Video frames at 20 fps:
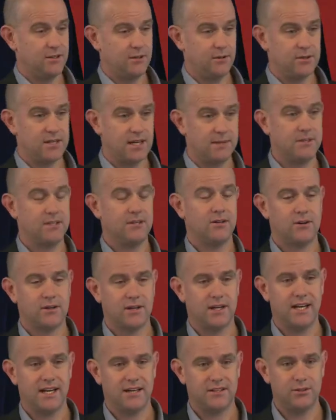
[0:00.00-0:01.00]
who've come and knock
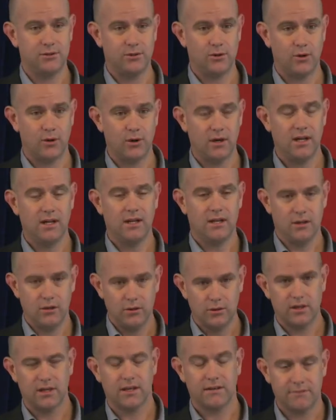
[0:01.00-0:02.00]
on our door
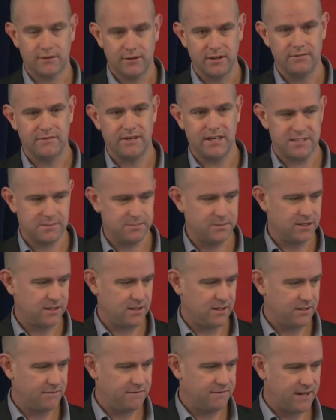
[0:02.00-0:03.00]
looking for investment
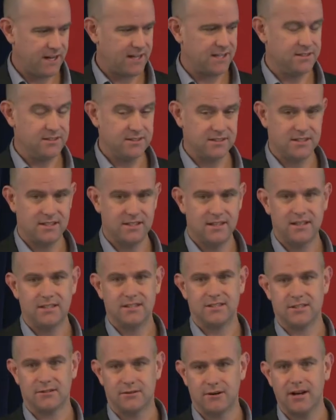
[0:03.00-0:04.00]
funds
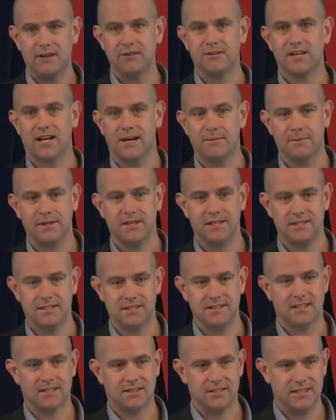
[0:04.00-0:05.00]
to grow companies
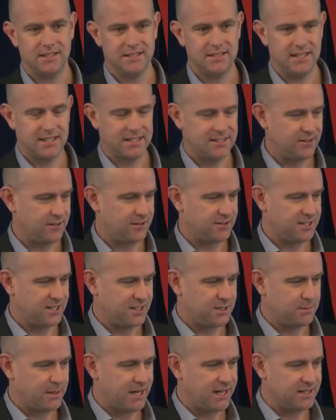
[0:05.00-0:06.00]
in the clean technology
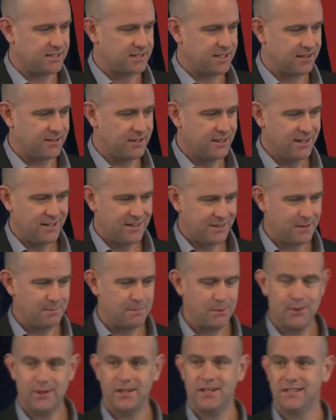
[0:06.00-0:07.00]
space. The
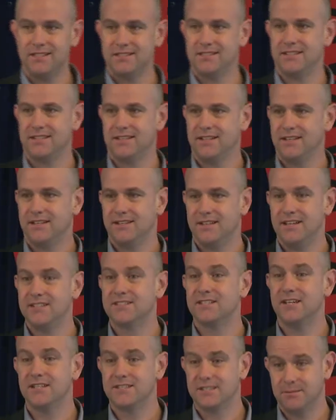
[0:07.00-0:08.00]
point is,
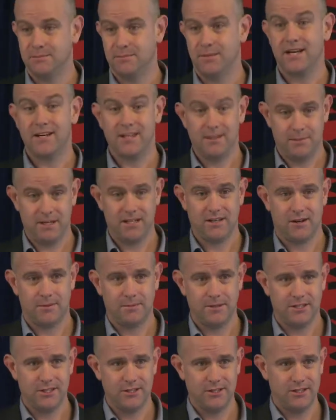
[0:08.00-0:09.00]
it's a bloody big
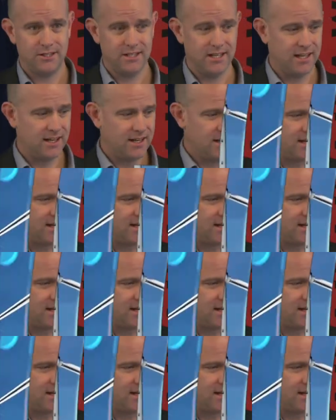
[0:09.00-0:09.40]
opportunity.